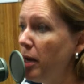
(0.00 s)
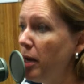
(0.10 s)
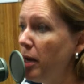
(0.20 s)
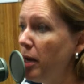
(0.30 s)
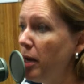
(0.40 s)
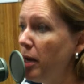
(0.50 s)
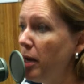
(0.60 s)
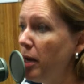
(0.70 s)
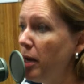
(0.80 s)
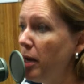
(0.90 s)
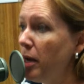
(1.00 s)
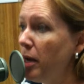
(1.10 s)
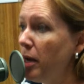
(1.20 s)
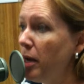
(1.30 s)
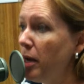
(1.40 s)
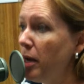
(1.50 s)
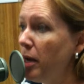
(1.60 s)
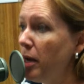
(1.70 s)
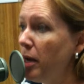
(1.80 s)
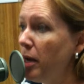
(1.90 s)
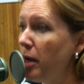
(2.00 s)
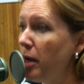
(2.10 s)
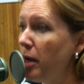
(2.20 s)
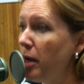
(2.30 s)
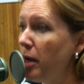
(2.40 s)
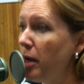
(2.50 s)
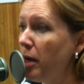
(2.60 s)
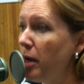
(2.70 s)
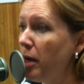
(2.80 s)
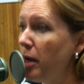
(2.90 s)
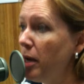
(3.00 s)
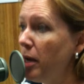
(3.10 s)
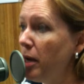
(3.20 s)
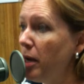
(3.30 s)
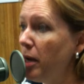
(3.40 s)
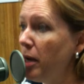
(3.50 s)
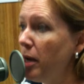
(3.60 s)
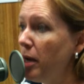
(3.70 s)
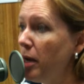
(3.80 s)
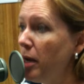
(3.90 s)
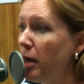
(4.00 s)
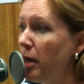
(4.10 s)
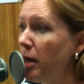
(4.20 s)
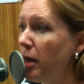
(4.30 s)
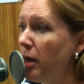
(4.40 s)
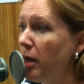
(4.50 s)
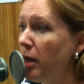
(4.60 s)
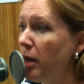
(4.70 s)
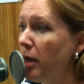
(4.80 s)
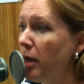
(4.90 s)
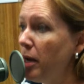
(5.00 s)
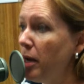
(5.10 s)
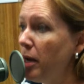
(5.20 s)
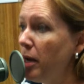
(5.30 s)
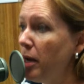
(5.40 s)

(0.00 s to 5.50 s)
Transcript: The face doesn't move, so there is nothing to read.